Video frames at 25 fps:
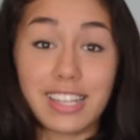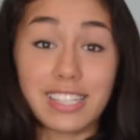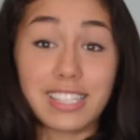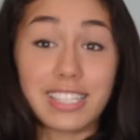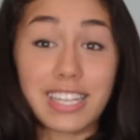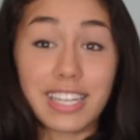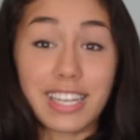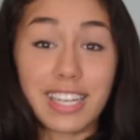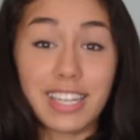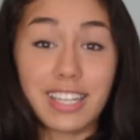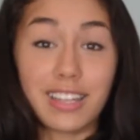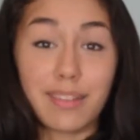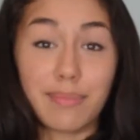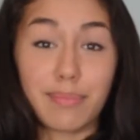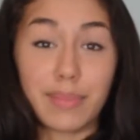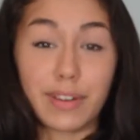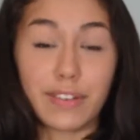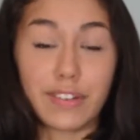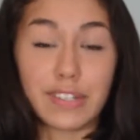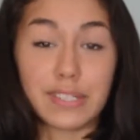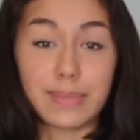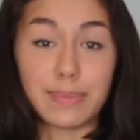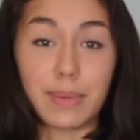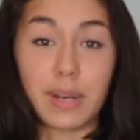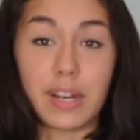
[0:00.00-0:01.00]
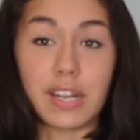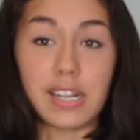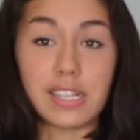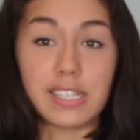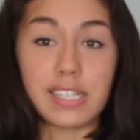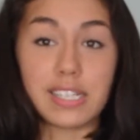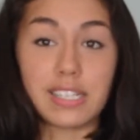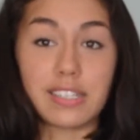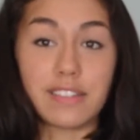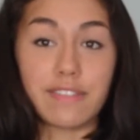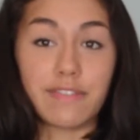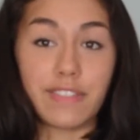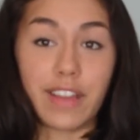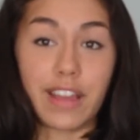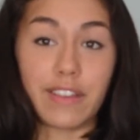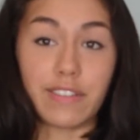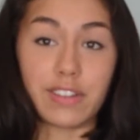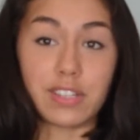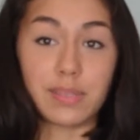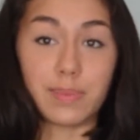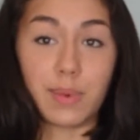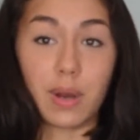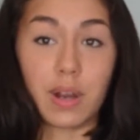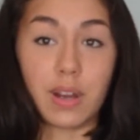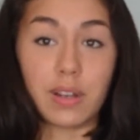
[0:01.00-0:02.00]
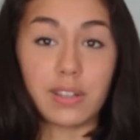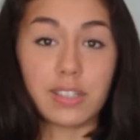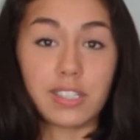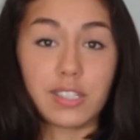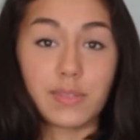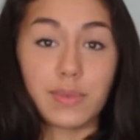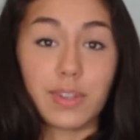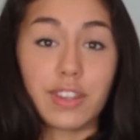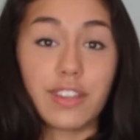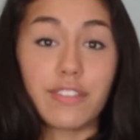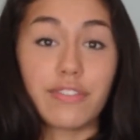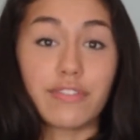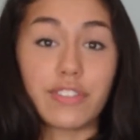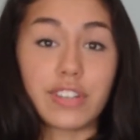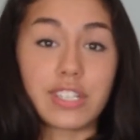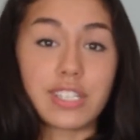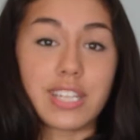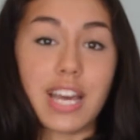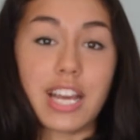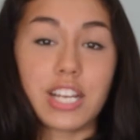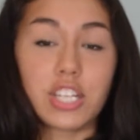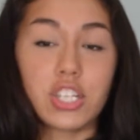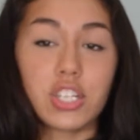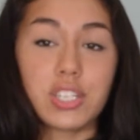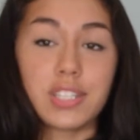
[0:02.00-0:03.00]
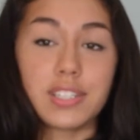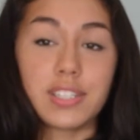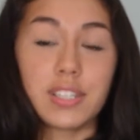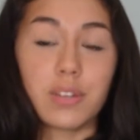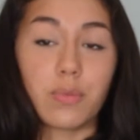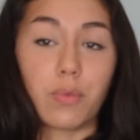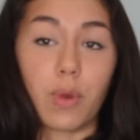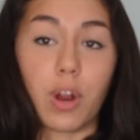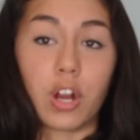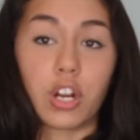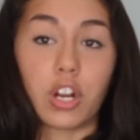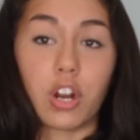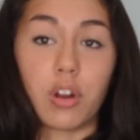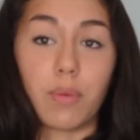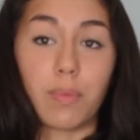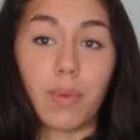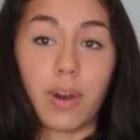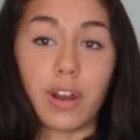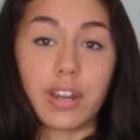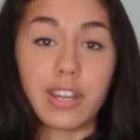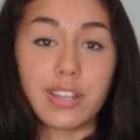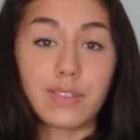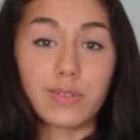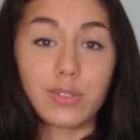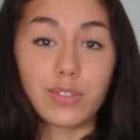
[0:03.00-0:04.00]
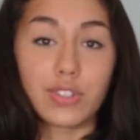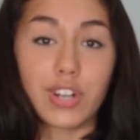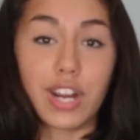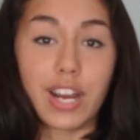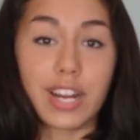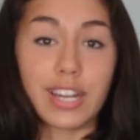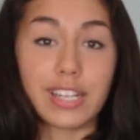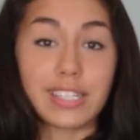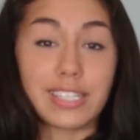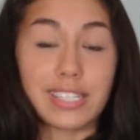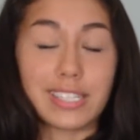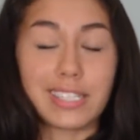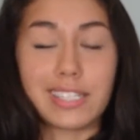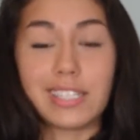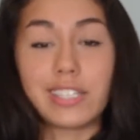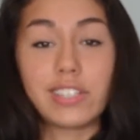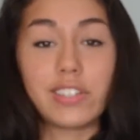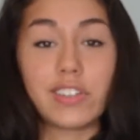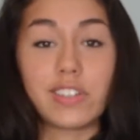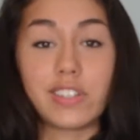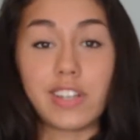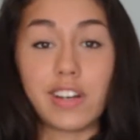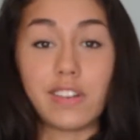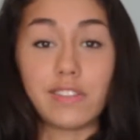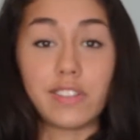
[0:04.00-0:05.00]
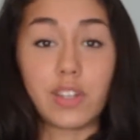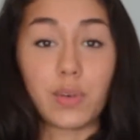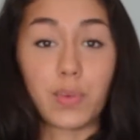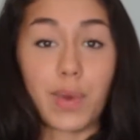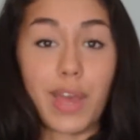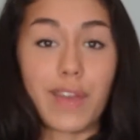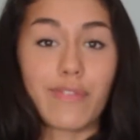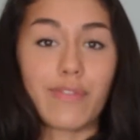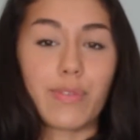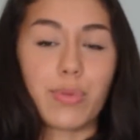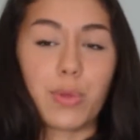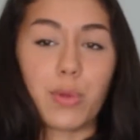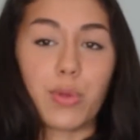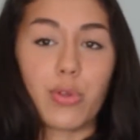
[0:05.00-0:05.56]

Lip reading: second limbic response is the flight response. When the freeze action doesn't work, our bodies will try to distance ourselves away from the